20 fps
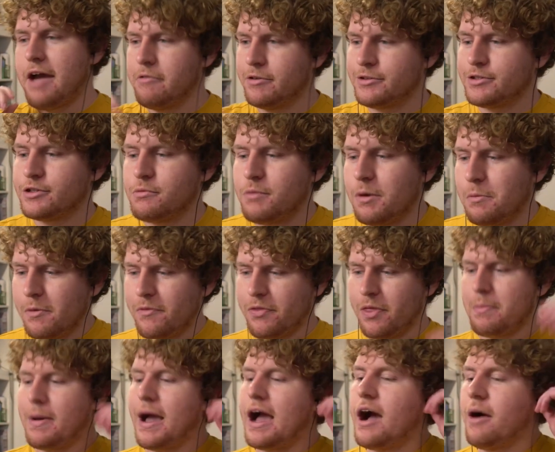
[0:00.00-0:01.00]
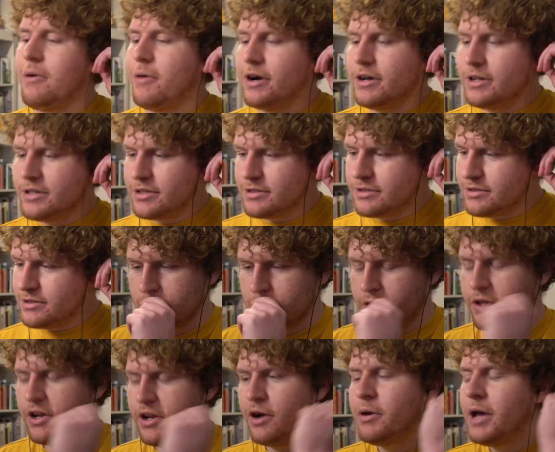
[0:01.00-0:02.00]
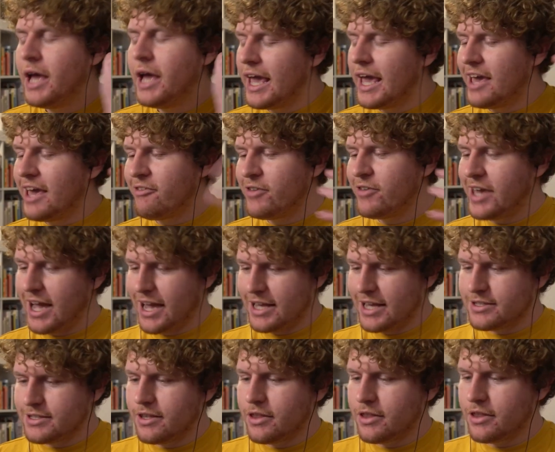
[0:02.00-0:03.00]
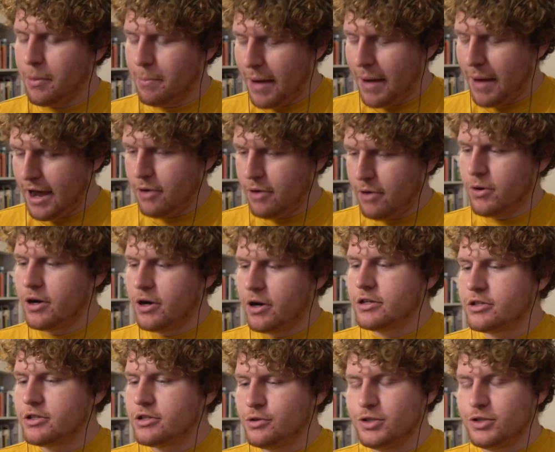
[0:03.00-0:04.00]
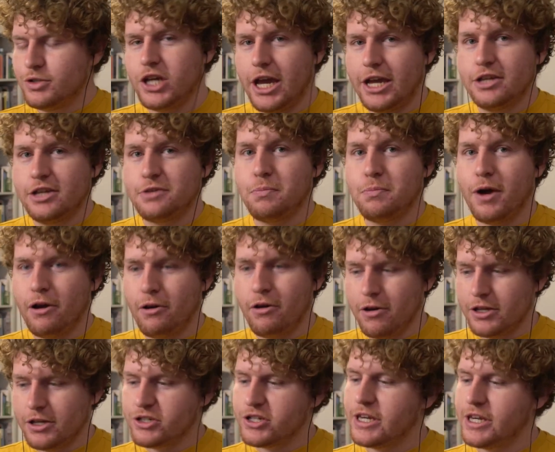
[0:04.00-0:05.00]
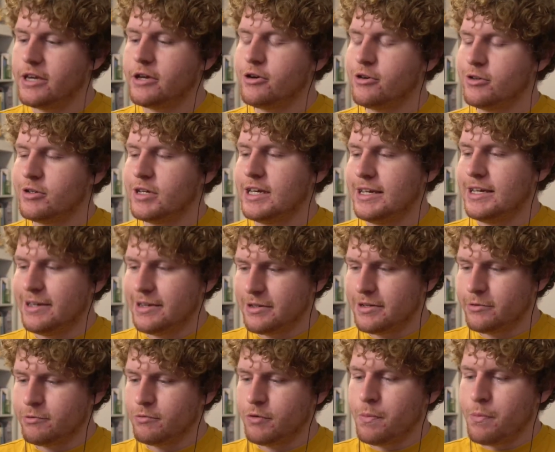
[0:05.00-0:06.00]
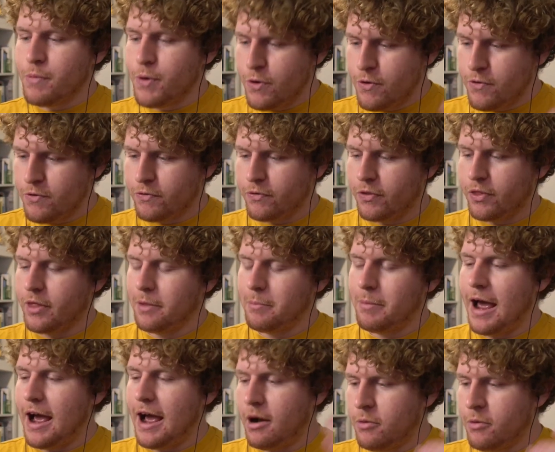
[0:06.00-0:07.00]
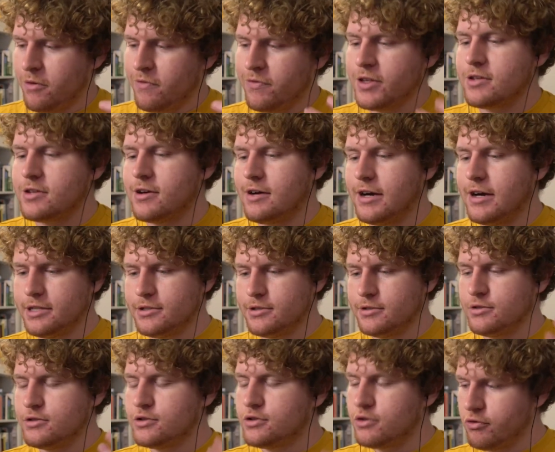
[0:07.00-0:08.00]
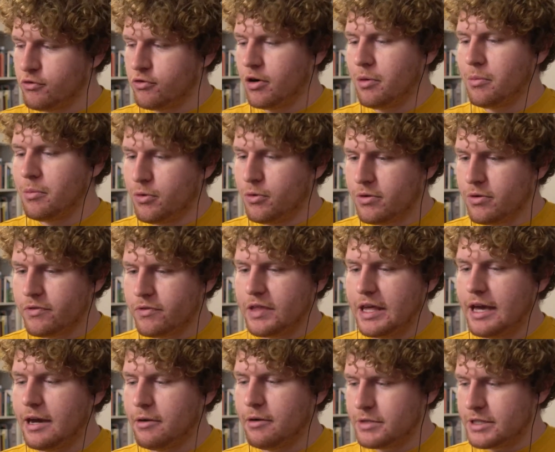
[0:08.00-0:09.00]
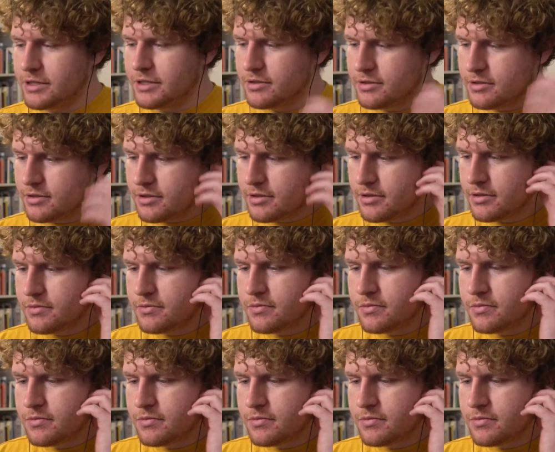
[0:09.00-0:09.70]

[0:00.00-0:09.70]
Eren's the one with the power. You know, if he has the power to change biology, could he remove the power of the Titans from all of the Eldians?